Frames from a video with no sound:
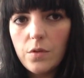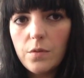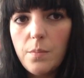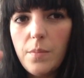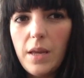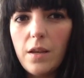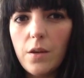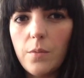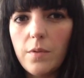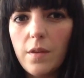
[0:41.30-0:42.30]

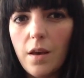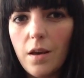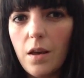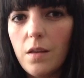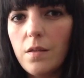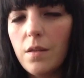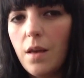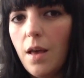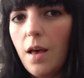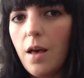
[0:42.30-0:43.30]
medium size,
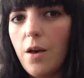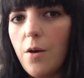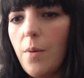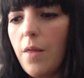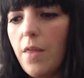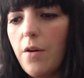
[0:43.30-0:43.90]
and